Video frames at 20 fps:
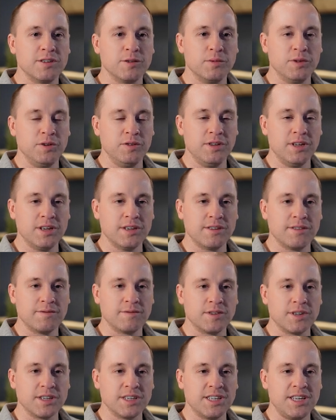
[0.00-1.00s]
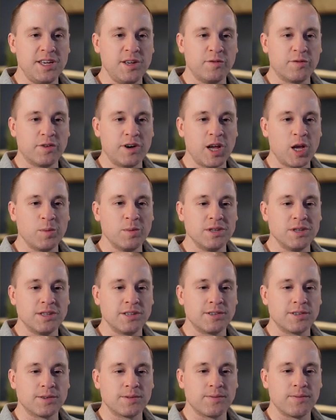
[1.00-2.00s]
So we'll do like 16
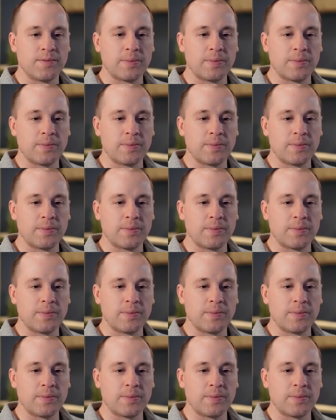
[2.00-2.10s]
fragments.